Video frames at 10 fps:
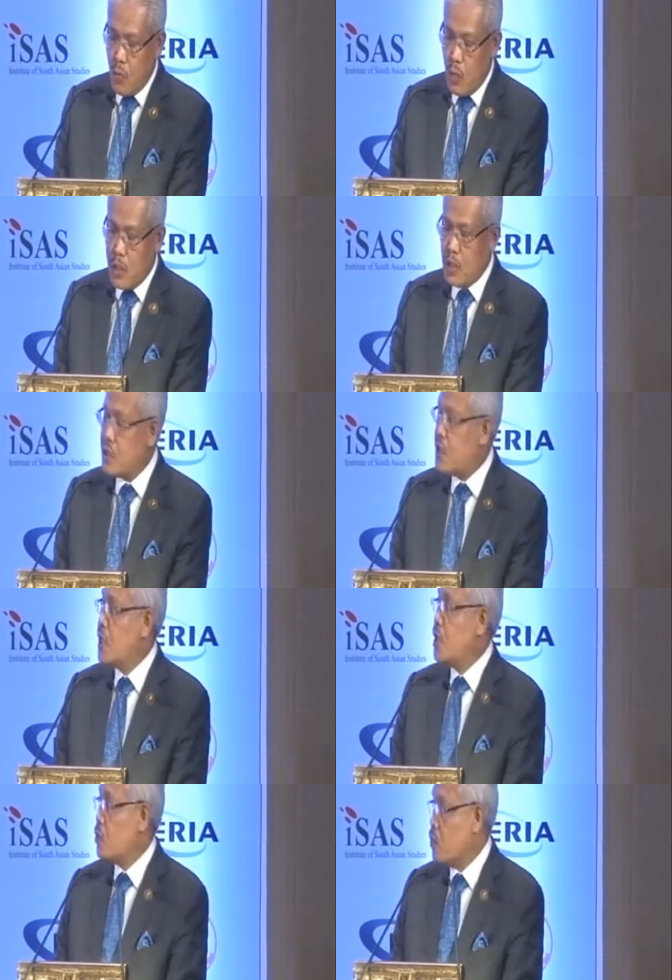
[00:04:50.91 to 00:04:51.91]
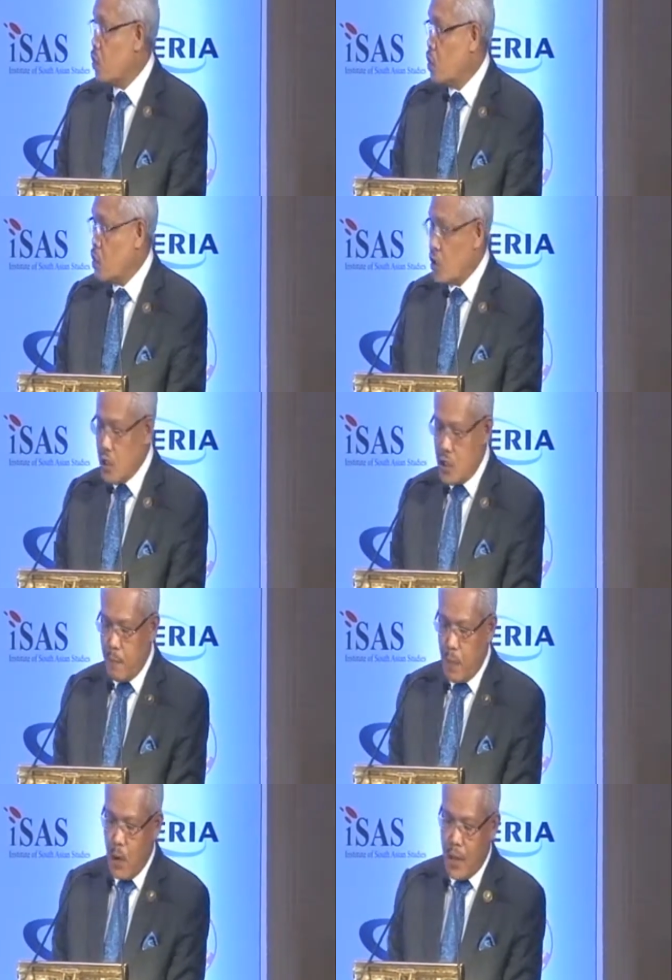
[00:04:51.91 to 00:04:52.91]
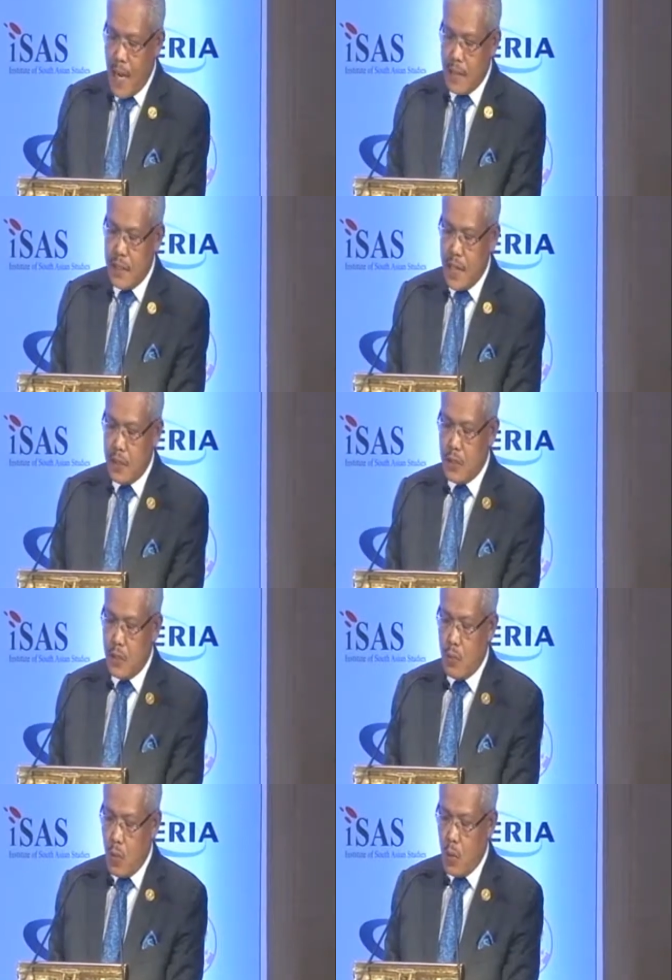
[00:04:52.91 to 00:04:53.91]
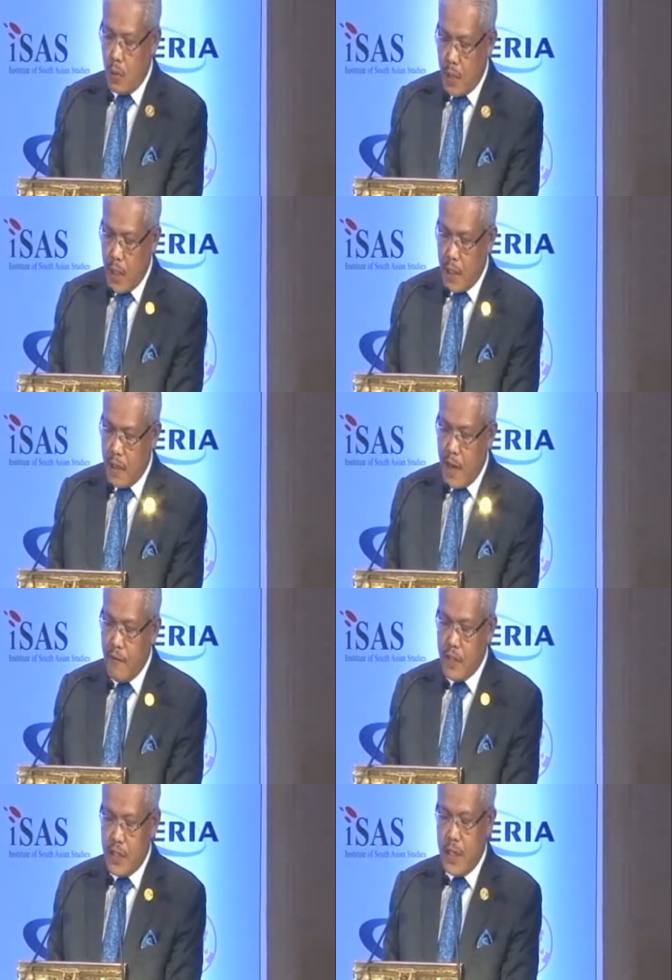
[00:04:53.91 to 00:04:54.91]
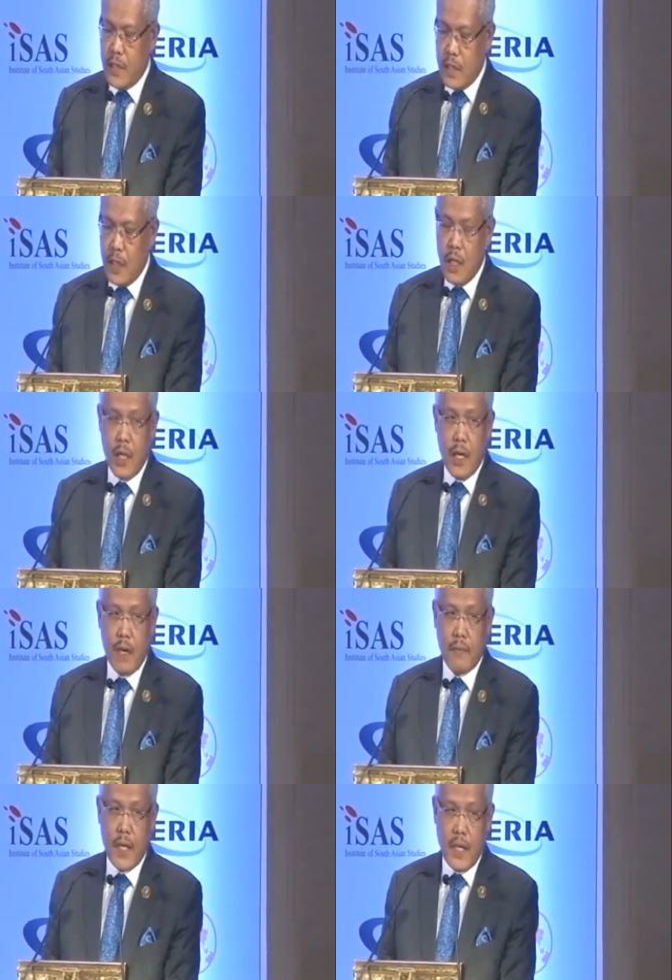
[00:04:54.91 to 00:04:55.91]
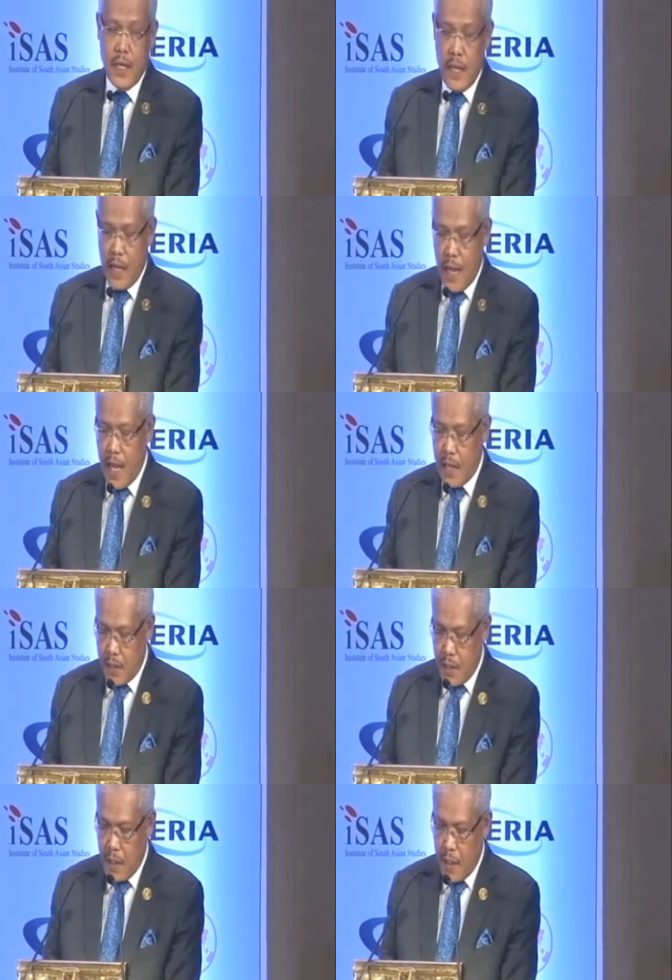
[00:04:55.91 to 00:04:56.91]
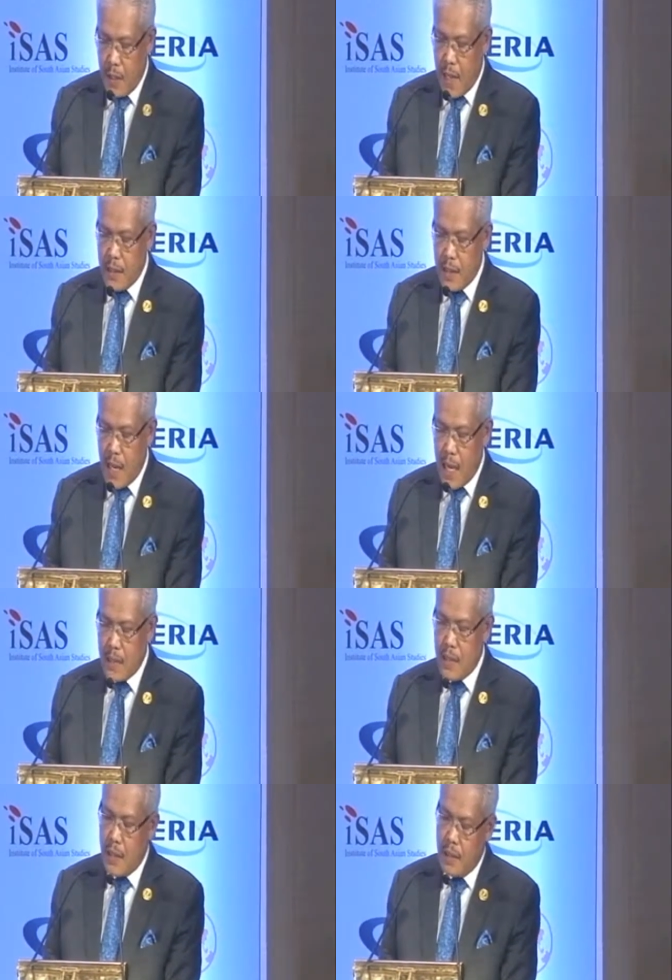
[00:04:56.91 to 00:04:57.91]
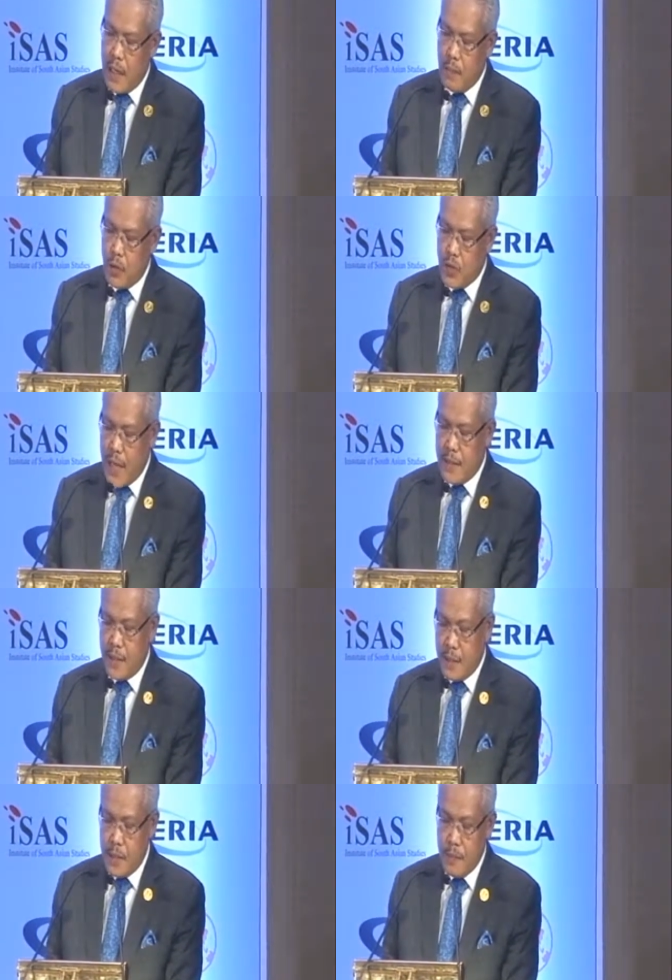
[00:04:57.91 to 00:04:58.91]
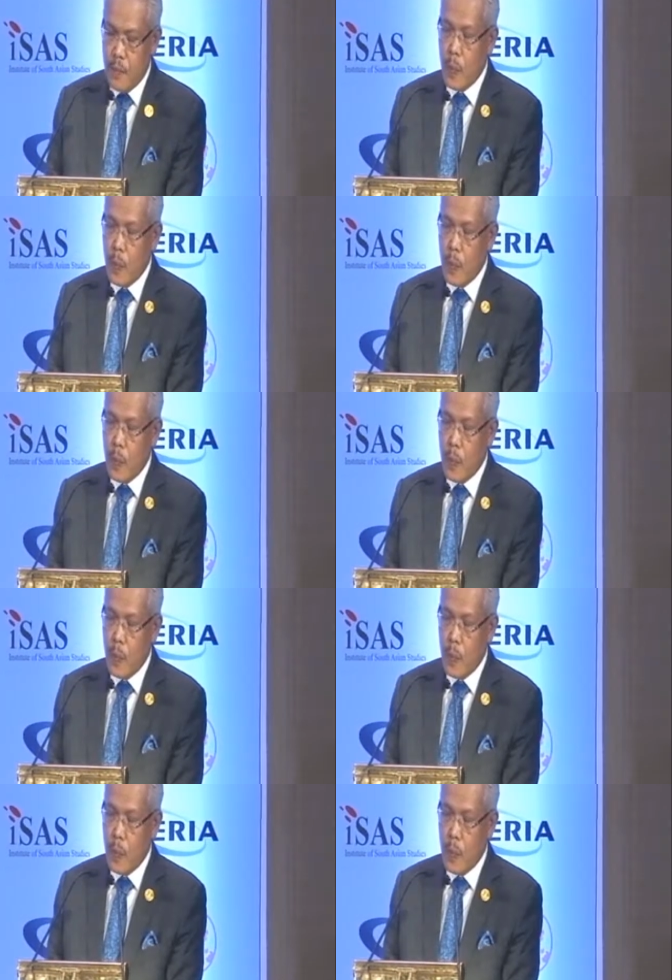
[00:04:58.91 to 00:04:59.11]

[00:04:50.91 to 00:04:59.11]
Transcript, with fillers: will continue to support ASEAN's role at the driver's seat of the EAS and other ASEAN-led processes.